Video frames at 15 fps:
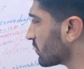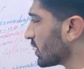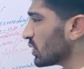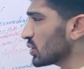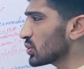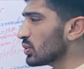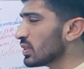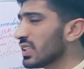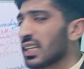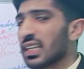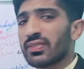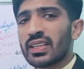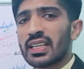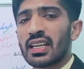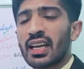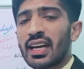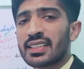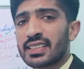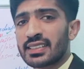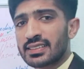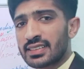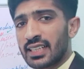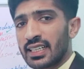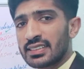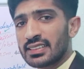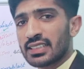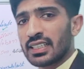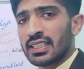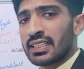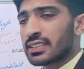So they are very large in size.
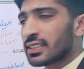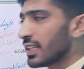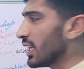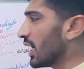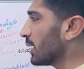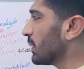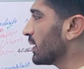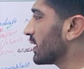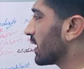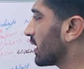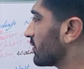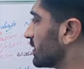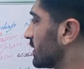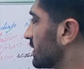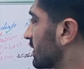The diameter of this